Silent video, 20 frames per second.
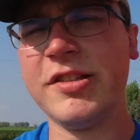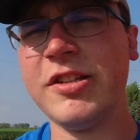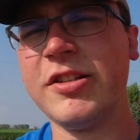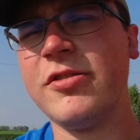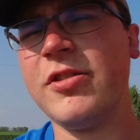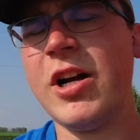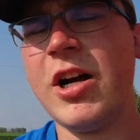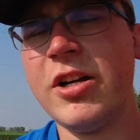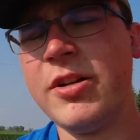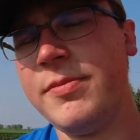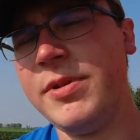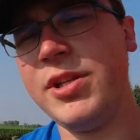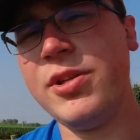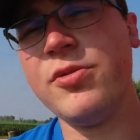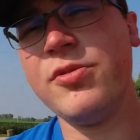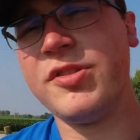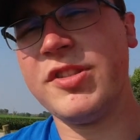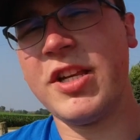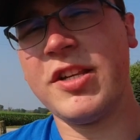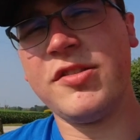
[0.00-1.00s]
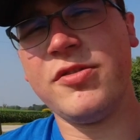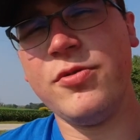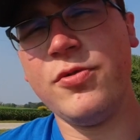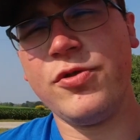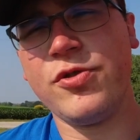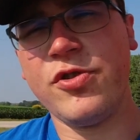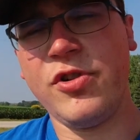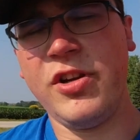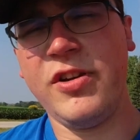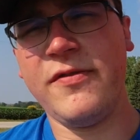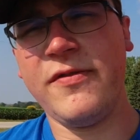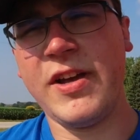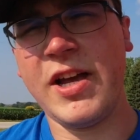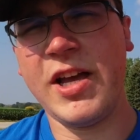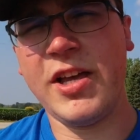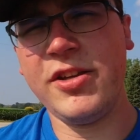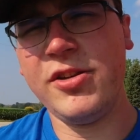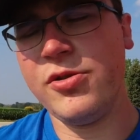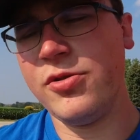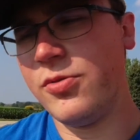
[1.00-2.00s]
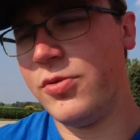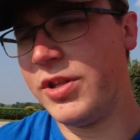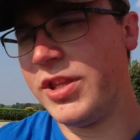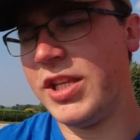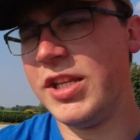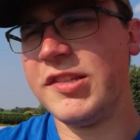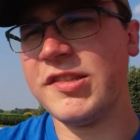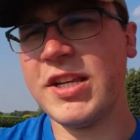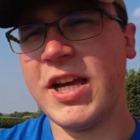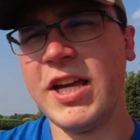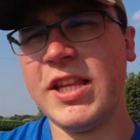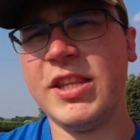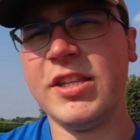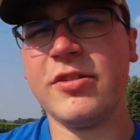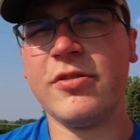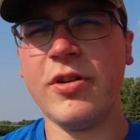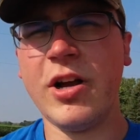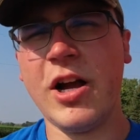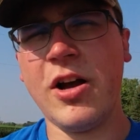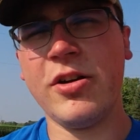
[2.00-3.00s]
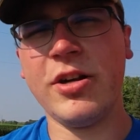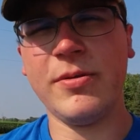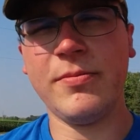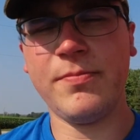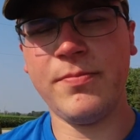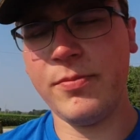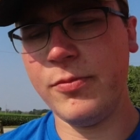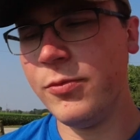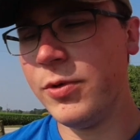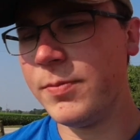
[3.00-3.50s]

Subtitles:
into the ground to be used as nutrient value with inside the ground and